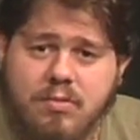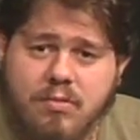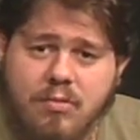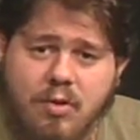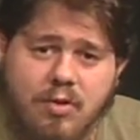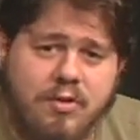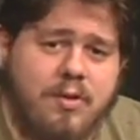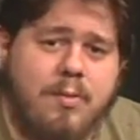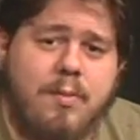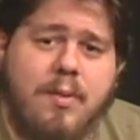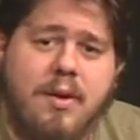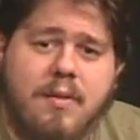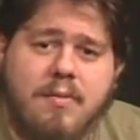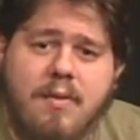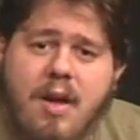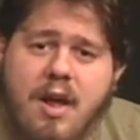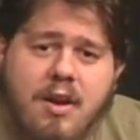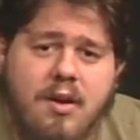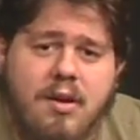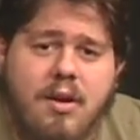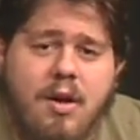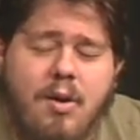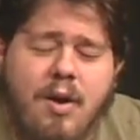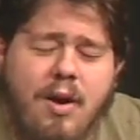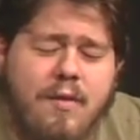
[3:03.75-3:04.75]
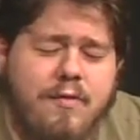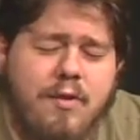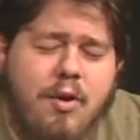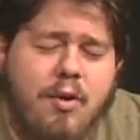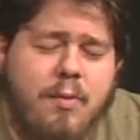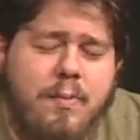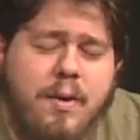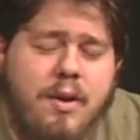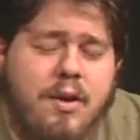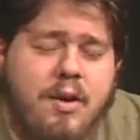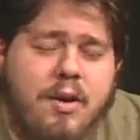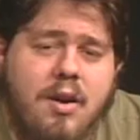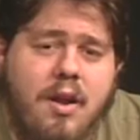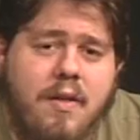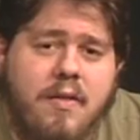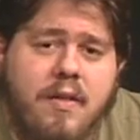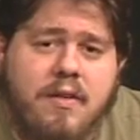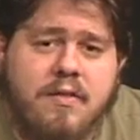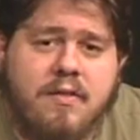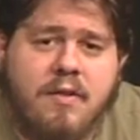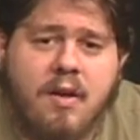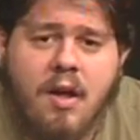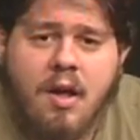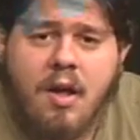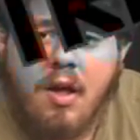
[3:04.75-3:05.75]
Or something. I don't know. I have no opinion on
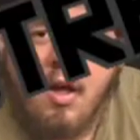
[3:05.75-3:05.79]
this.